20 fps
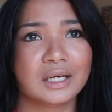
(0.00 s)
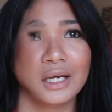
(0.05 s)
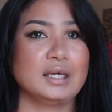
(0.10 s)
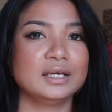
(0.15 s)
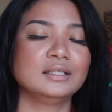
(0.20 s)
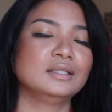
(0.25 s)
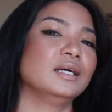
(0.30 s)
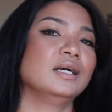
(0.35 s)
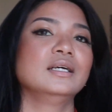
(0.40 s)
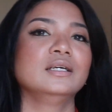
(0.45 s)

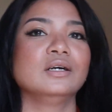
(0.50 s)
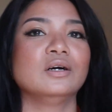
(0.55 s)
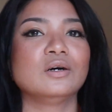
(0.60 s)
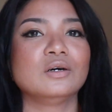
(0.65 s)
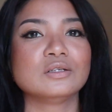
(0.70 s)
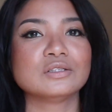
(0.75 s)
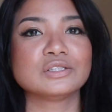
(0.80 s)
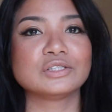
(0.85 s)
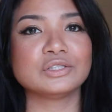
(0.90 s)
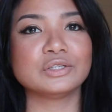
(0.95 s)
And I
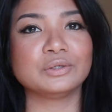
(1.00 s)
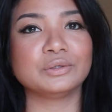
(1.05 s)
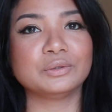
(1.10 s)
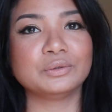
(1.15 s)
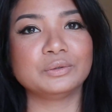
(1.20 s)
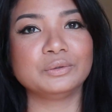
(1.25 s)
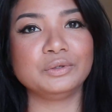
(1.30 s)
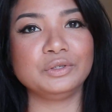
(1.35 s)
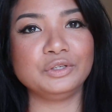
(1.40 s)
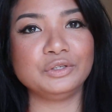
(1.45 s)

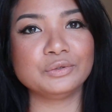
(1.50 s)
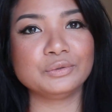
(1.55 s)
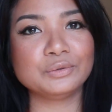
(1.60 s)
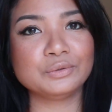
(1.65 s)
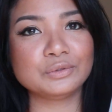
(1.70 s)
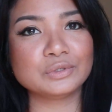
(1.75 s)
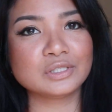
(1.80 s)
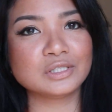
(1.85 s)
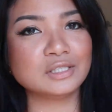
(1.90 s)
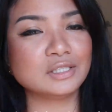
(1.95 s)
also
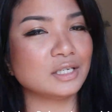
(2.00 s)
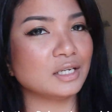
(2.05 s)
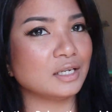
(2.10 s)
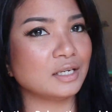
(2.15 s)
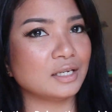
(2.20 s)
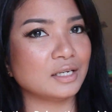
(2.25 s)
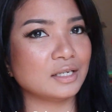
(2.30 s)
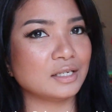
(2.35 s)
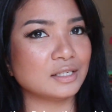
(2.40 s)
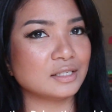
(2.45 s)
use
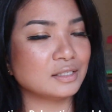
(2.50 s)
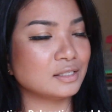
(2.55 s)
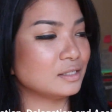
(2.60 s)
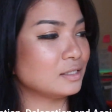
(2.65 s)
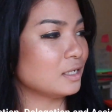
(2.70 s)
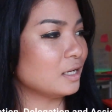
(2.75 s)
this